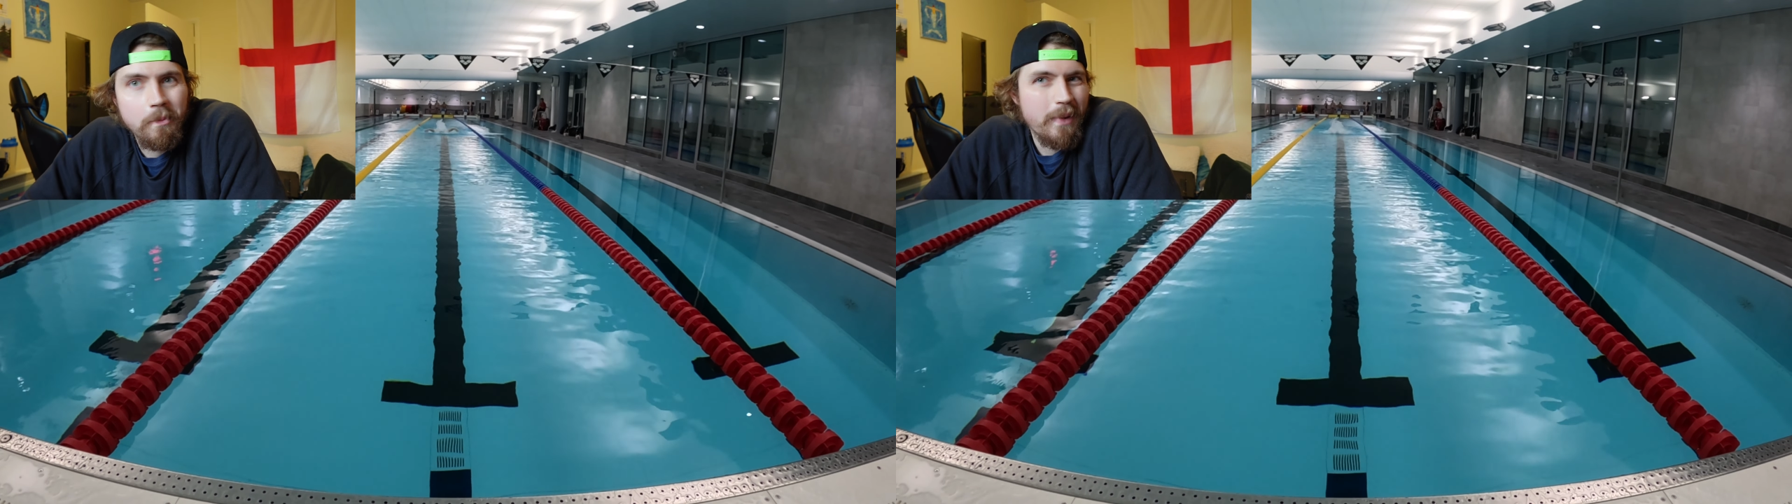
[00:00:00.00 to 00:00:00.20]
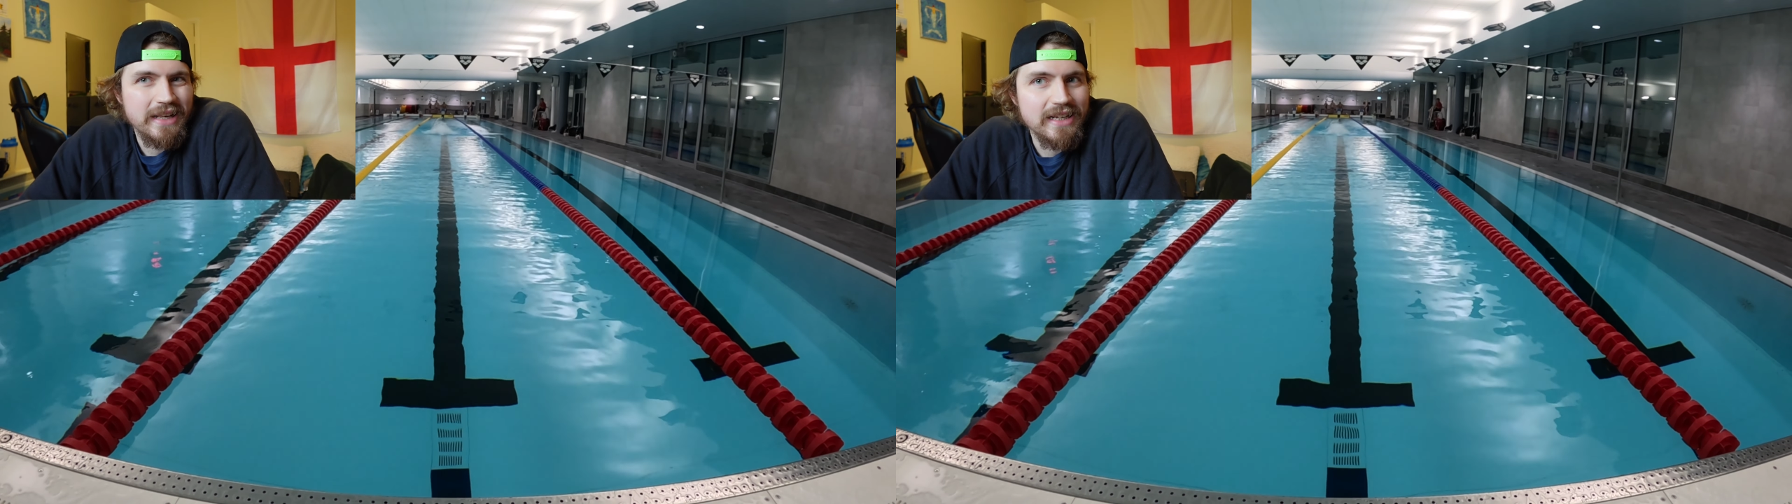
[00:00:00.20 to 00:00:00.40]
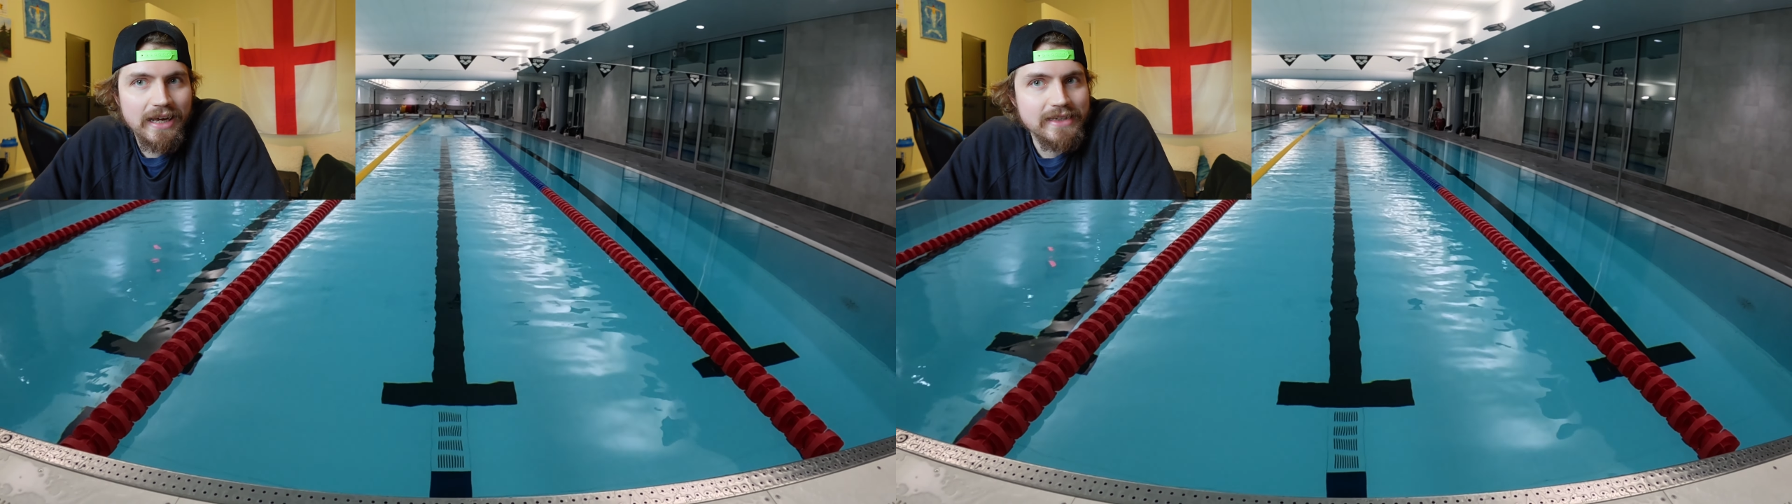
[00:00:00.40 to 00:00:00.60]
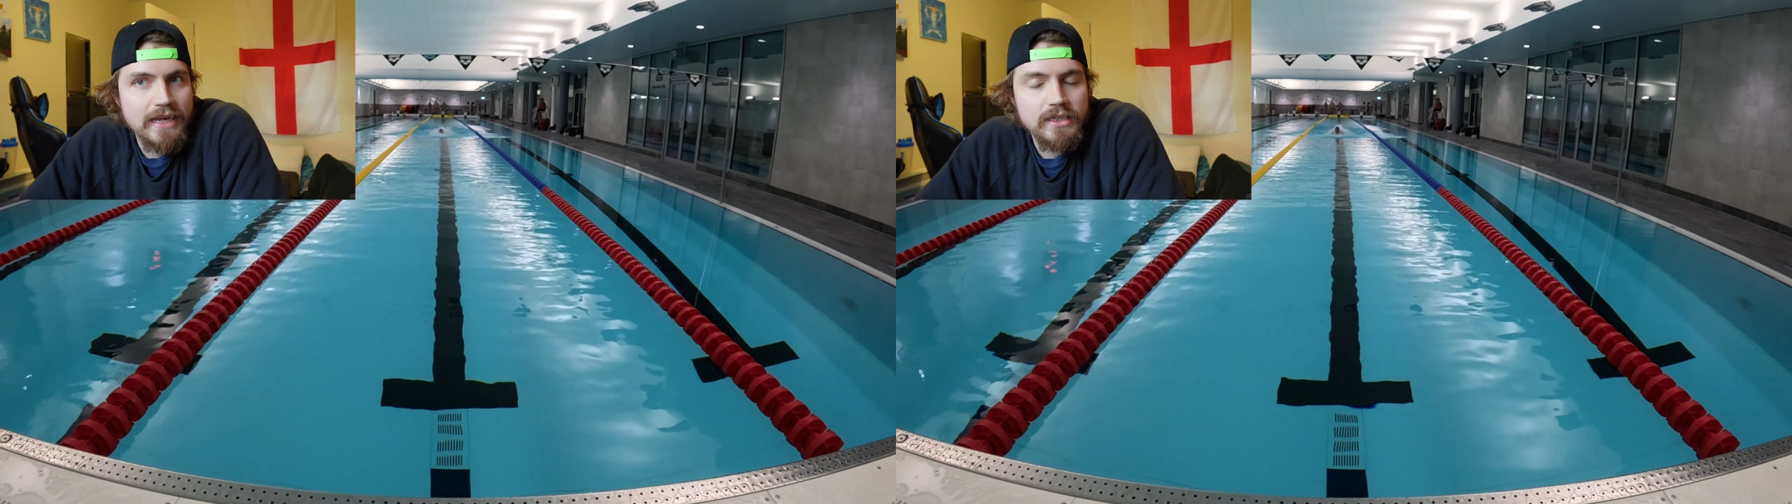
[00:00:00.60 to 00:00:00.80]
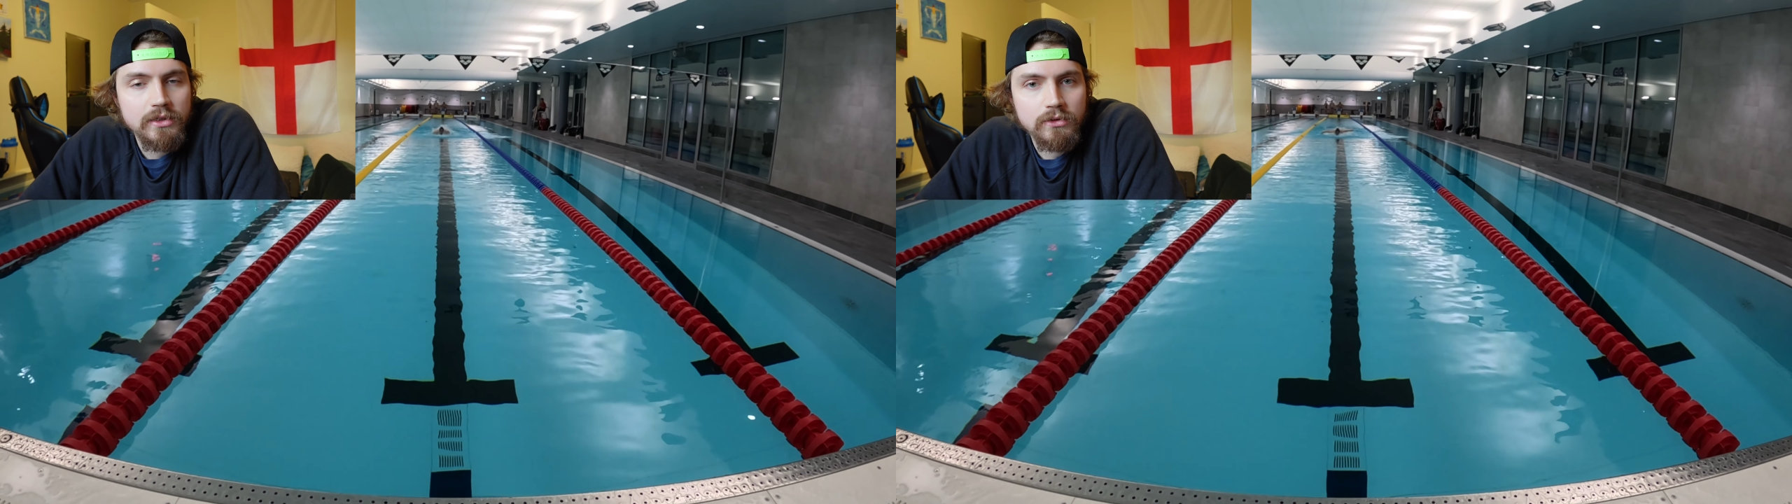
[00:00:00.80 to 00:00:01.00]
basically
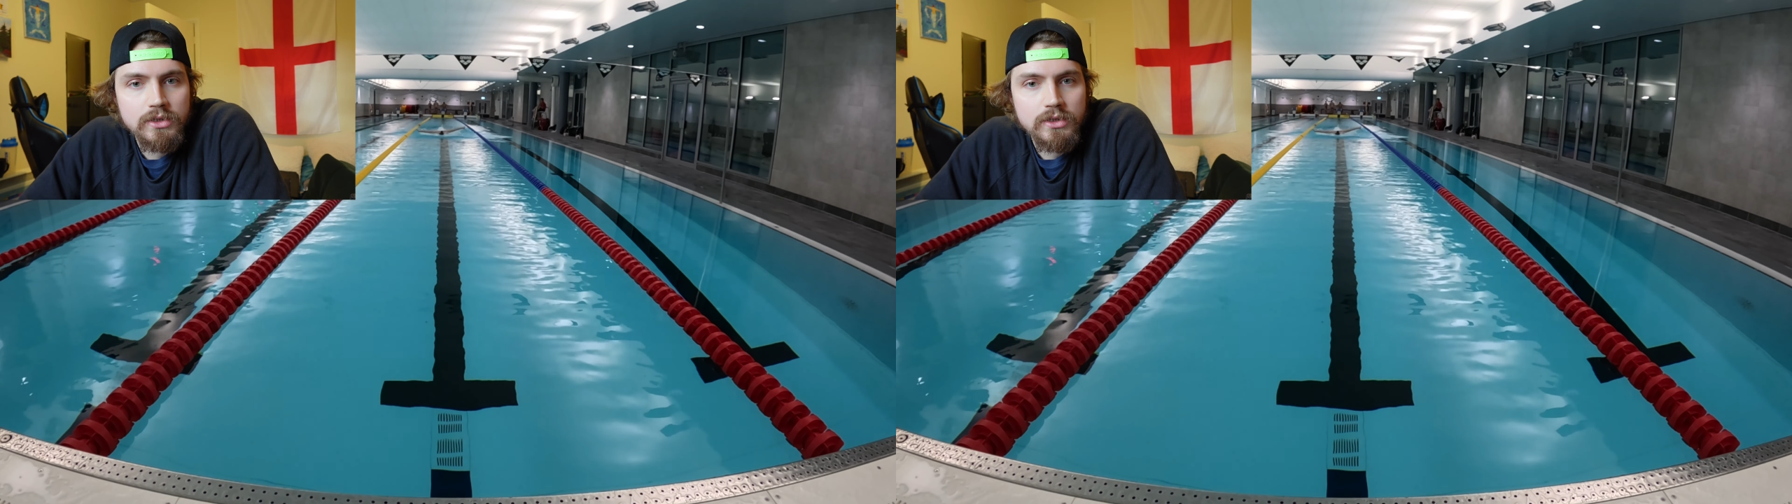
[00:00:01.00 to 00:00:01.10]
identical